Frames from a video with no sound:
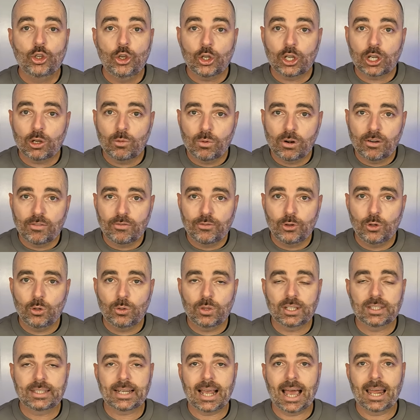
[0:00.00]
you can
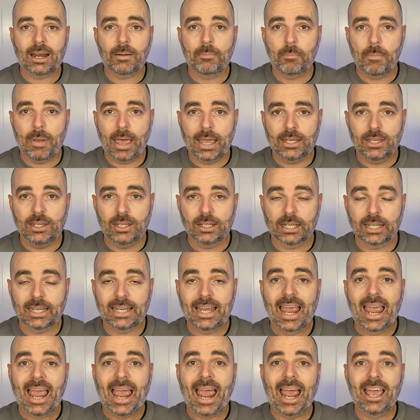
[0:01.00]
review the data
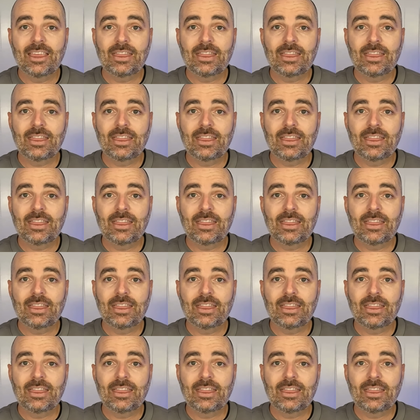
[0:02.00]
manually